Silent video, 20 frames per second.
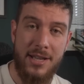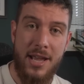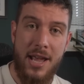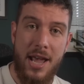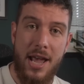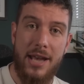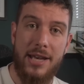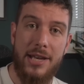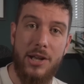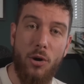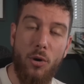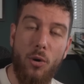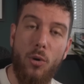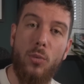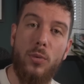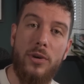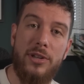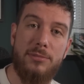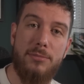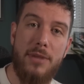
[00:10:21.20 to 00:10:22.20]
and he
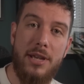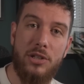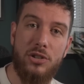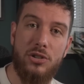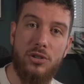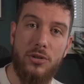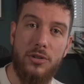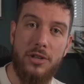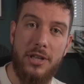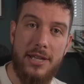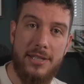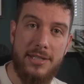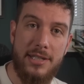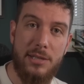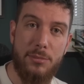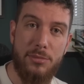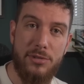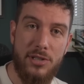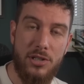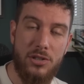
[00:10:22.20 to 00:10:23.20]
always makes sure that he's in
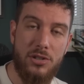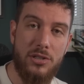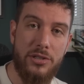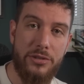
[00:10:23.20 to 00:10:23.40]
a position